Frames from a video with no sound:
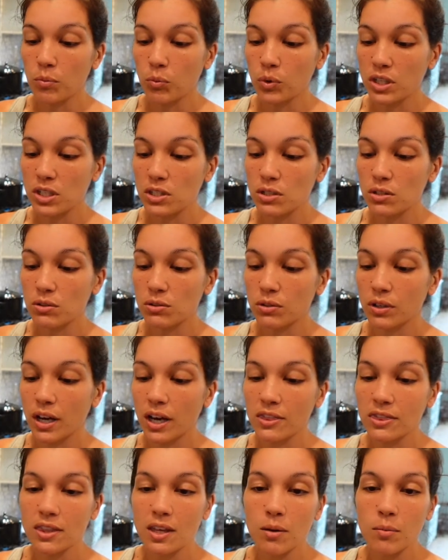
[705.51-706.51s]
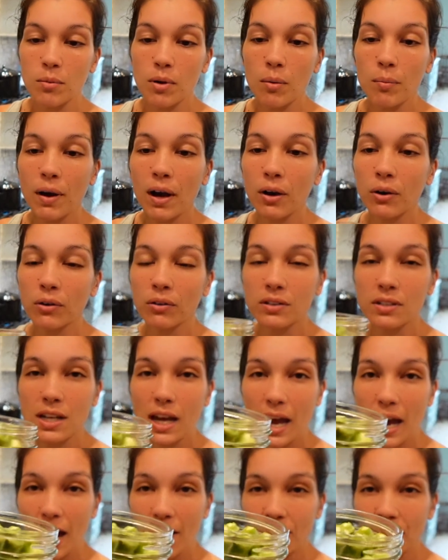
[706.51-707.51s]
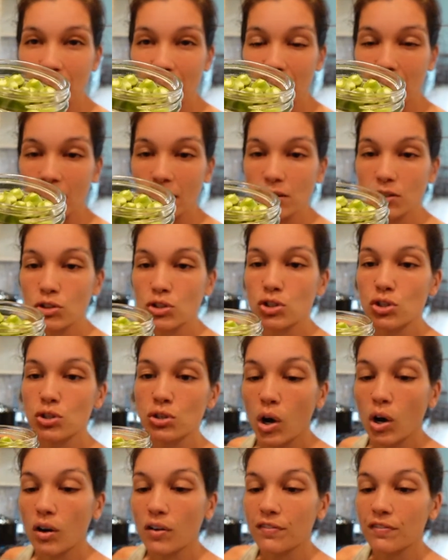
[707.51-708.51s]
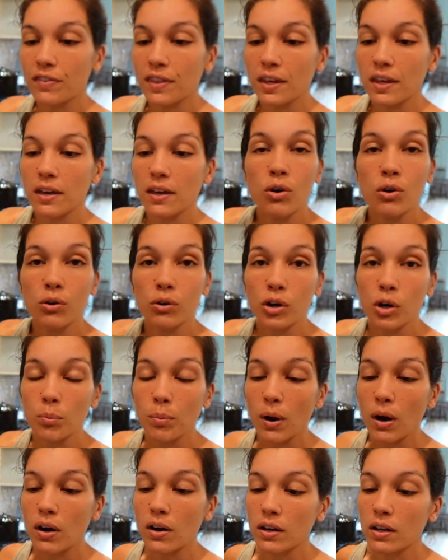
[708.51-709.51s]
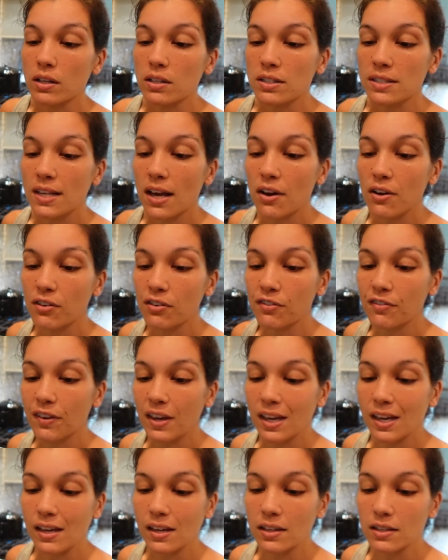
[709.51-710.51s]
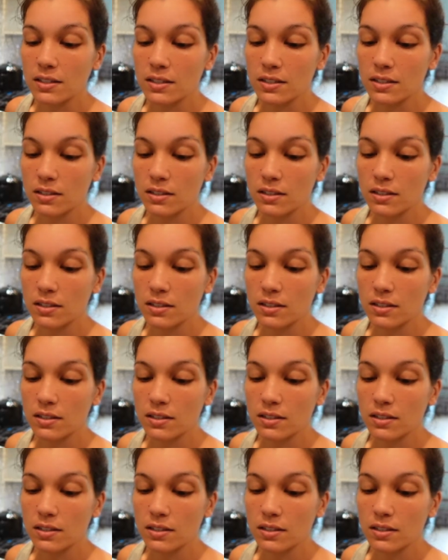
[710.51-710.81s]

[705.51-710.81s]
We do cut them about 1/2 inch off the okra pod itself, and